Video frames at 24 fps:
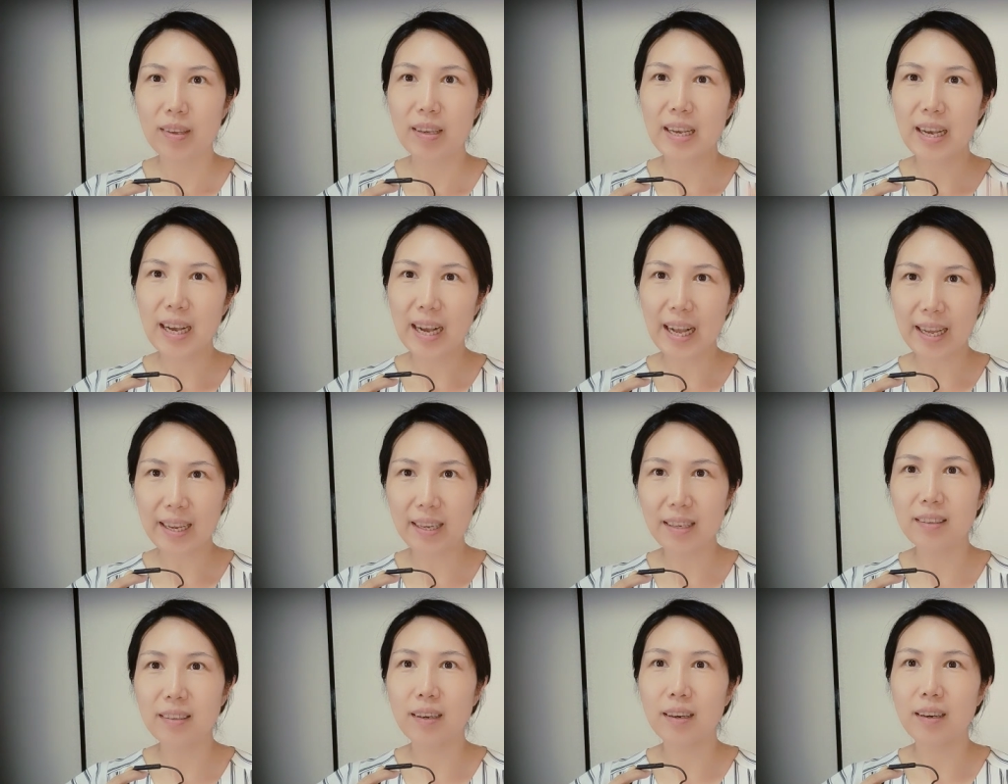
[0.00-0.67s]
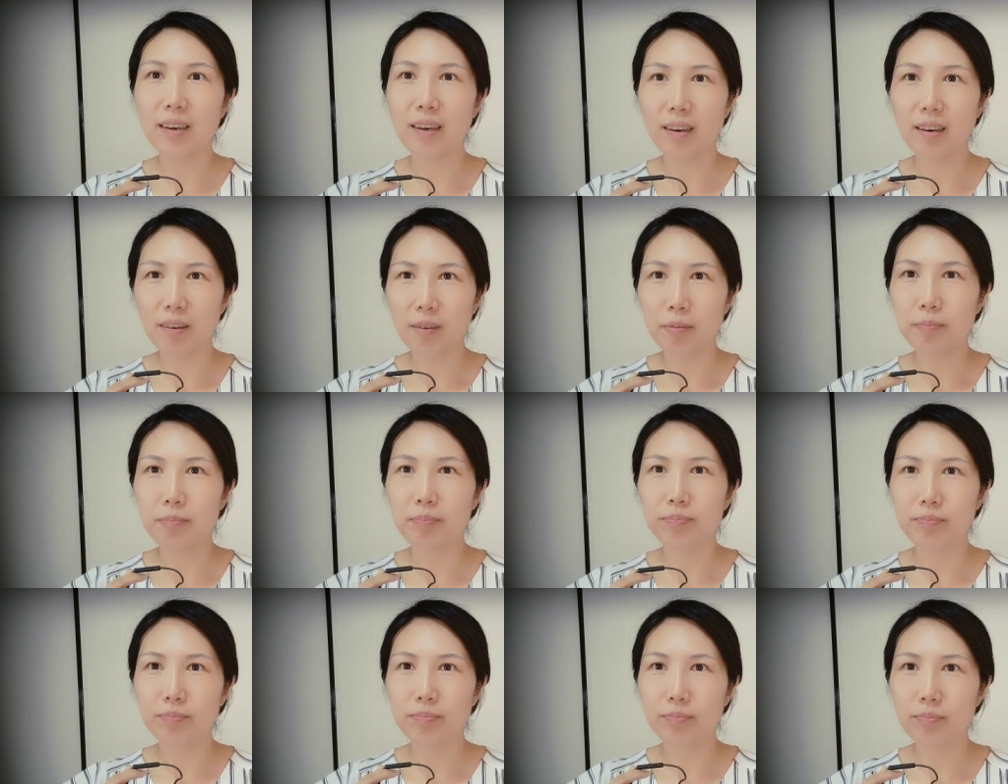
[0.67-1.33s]
kind of
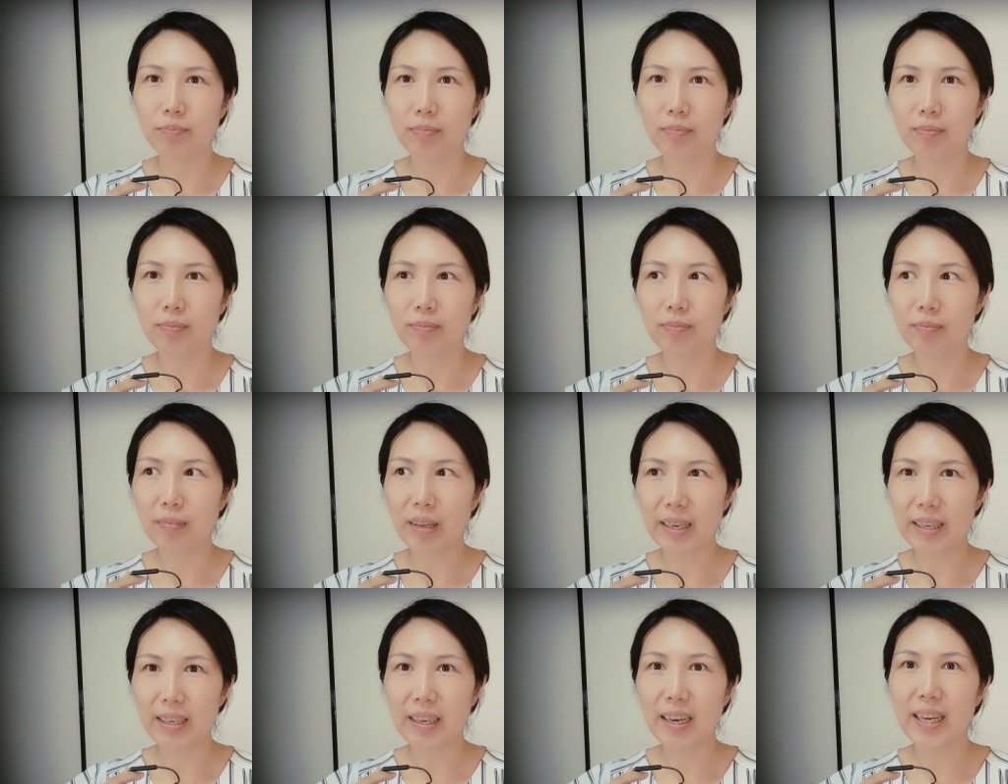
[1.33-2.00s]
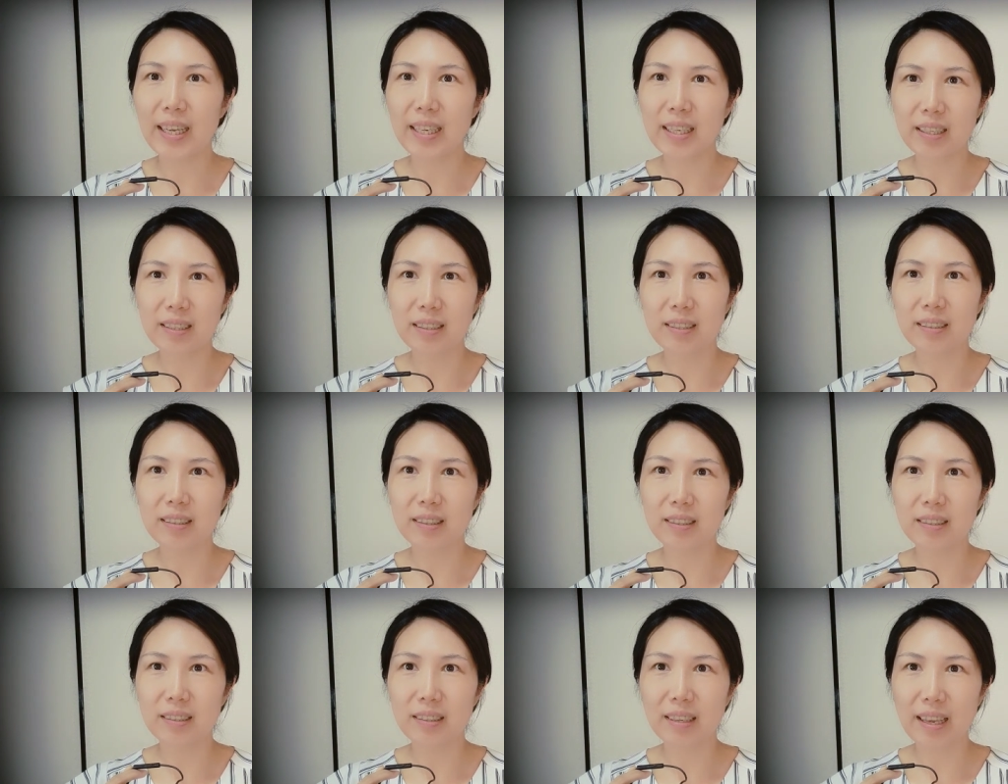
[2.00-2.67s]
kind of
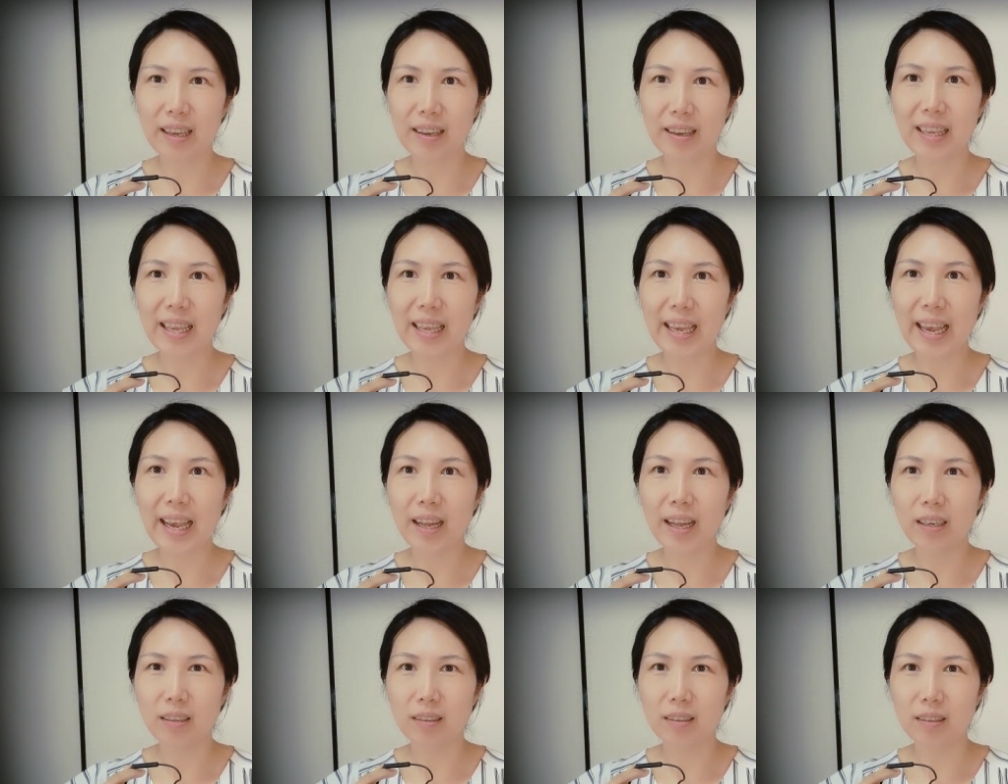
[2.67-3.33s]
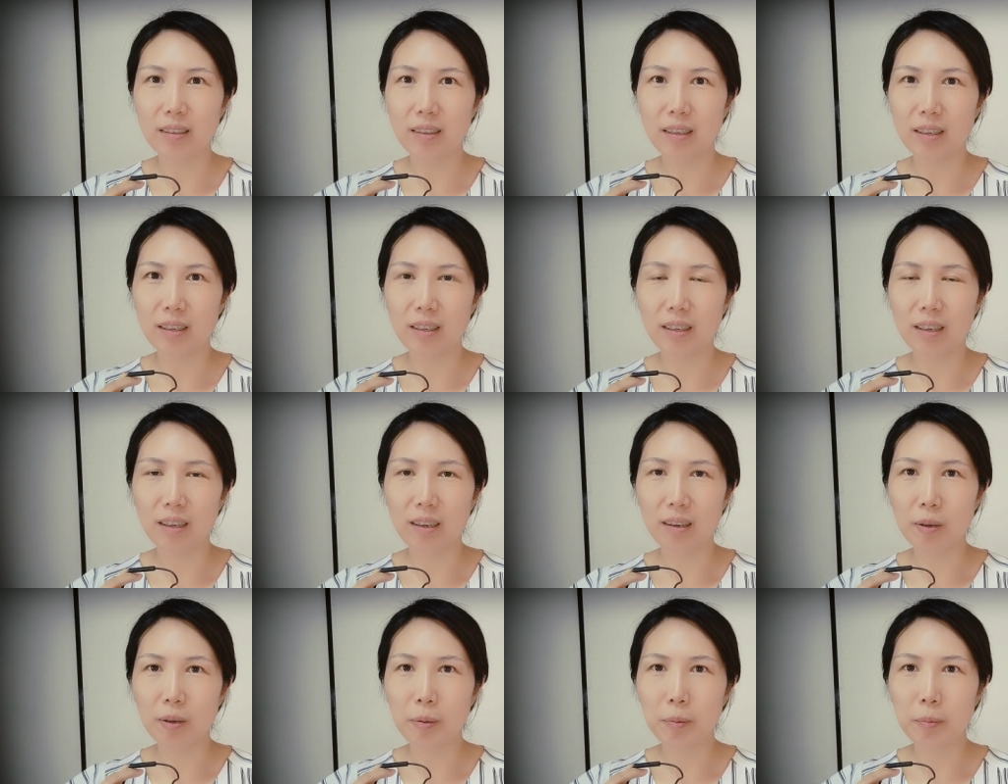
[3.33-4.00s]
can get
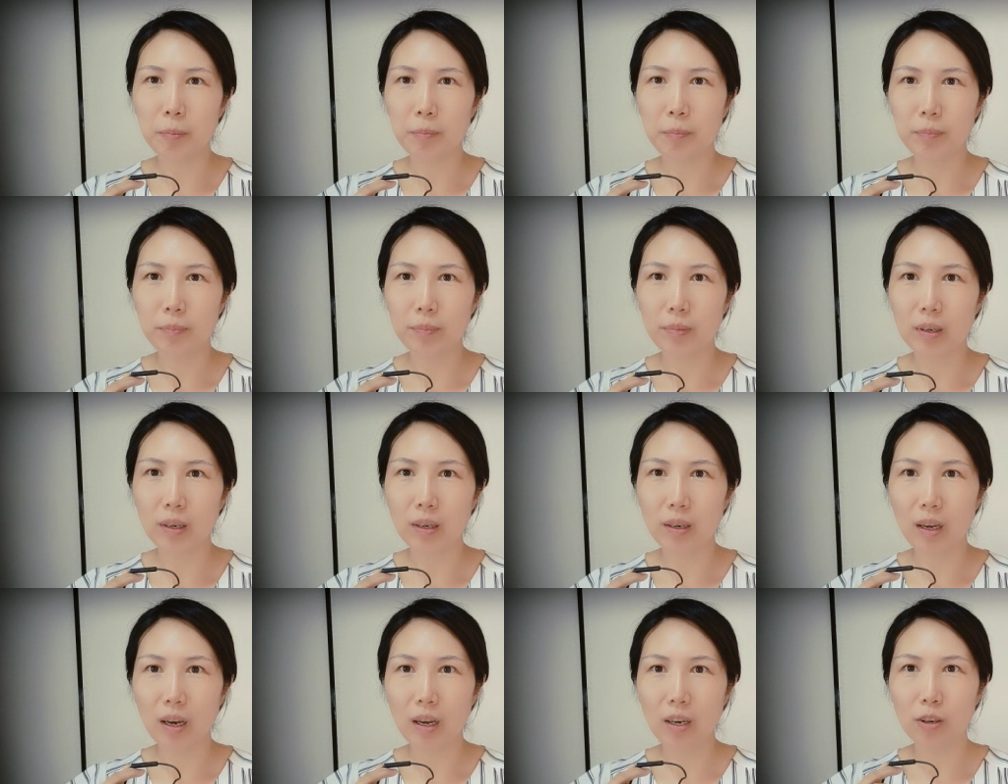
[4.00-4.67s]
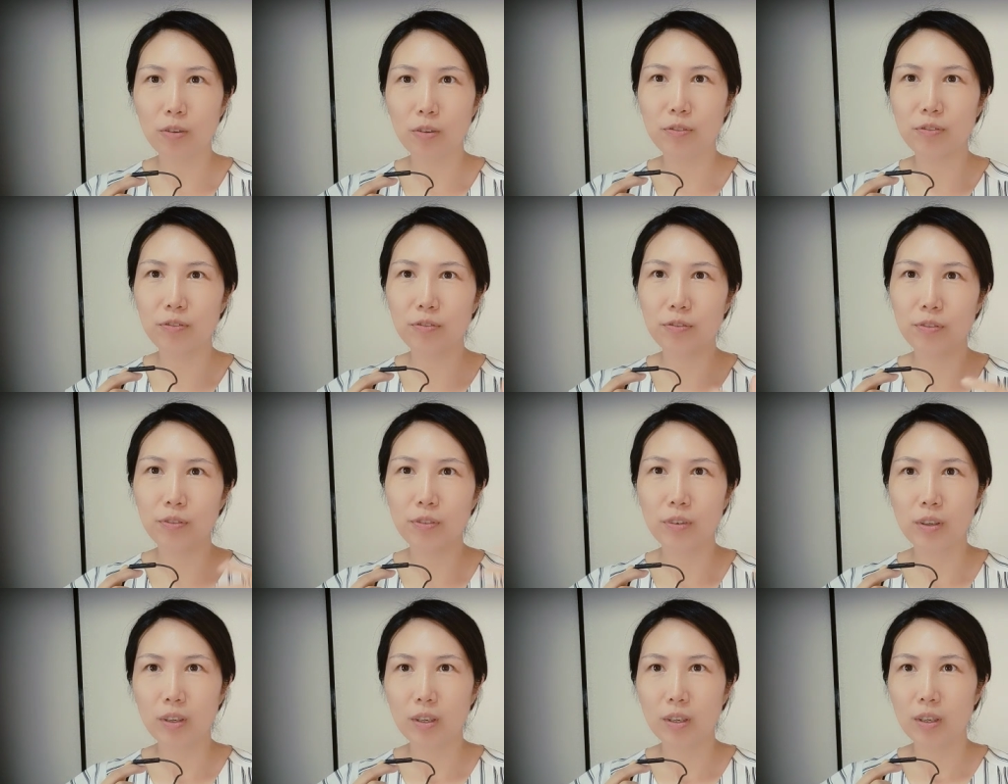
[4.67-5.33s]
um, a lot of
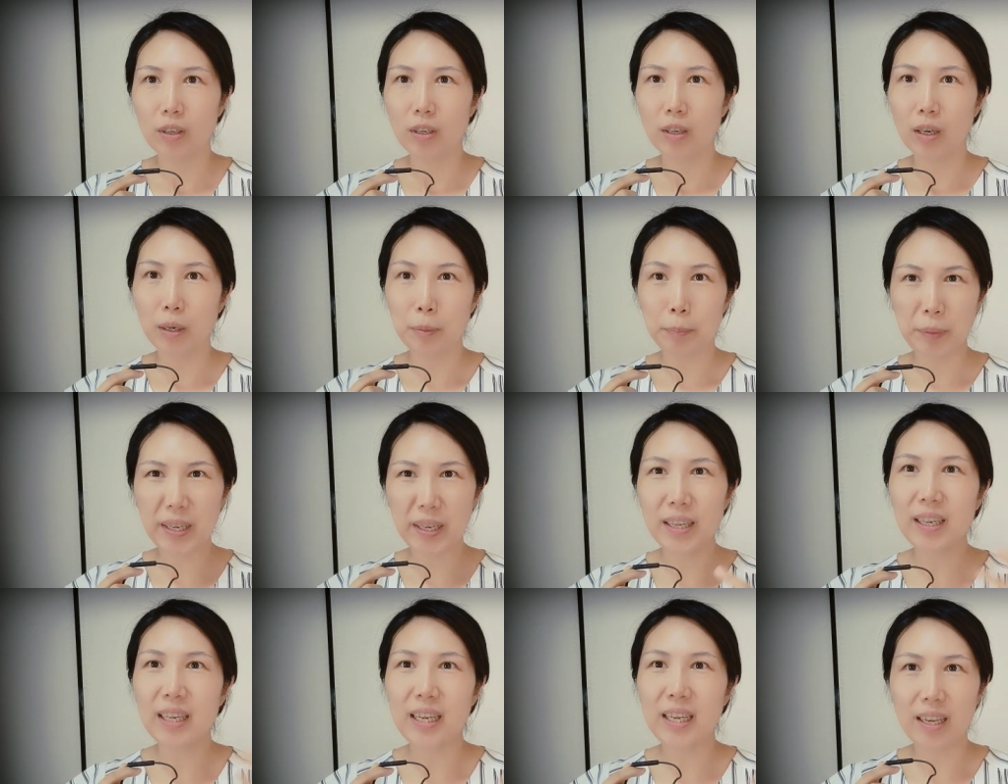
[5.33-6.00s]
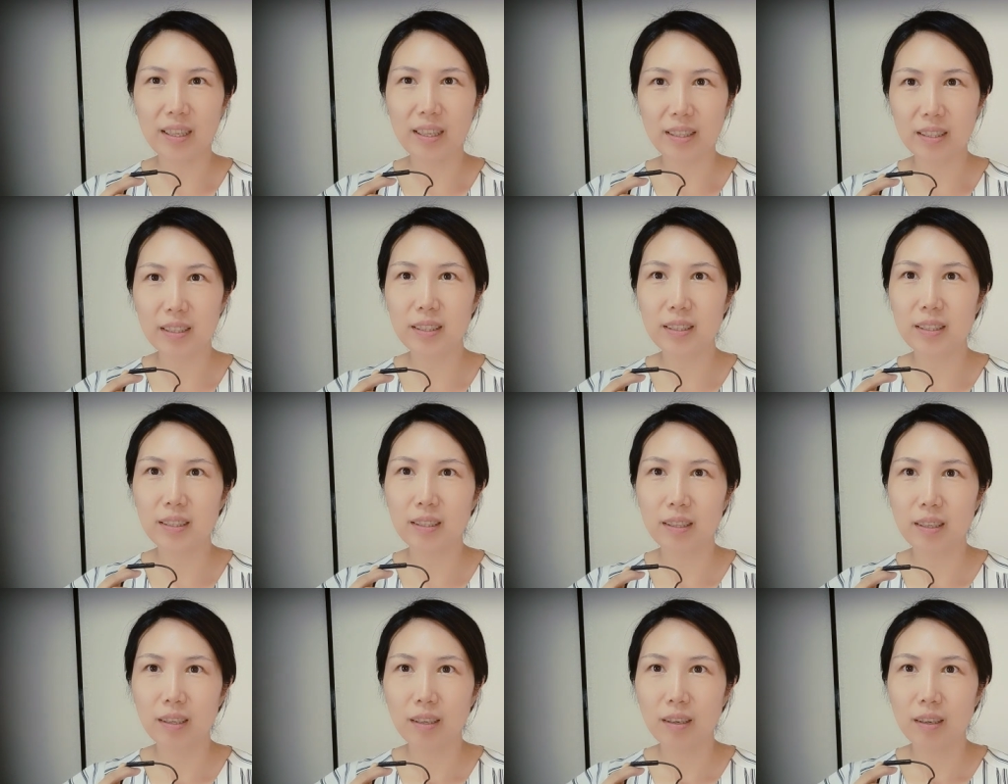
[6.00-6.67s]
opinions
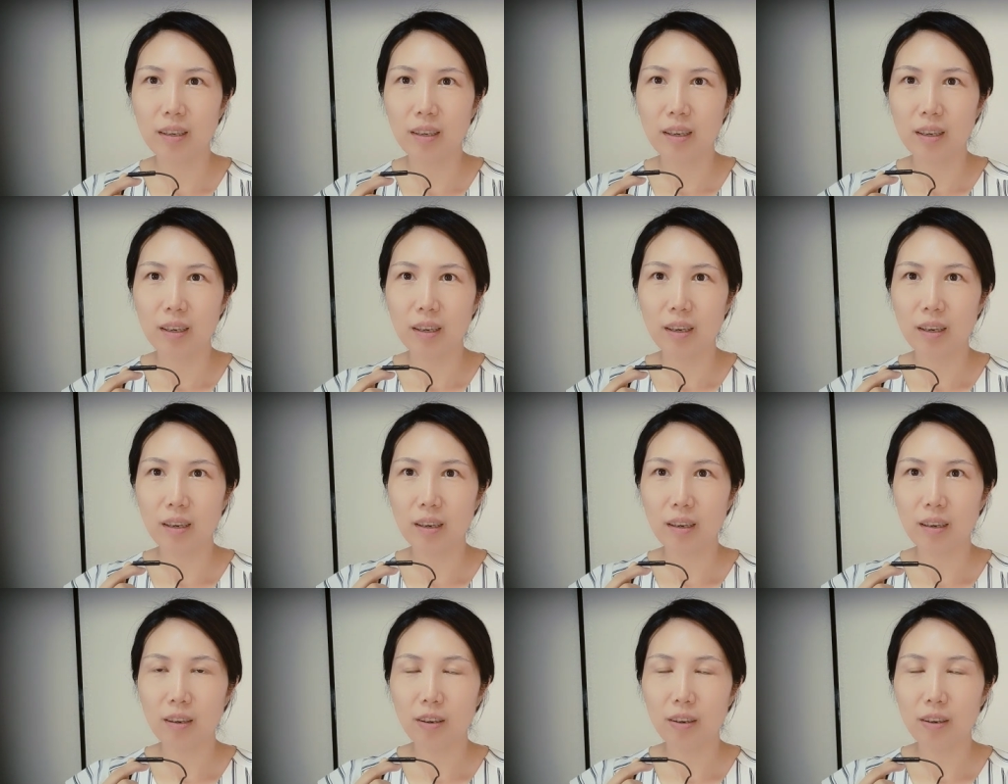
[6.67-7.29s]
uh,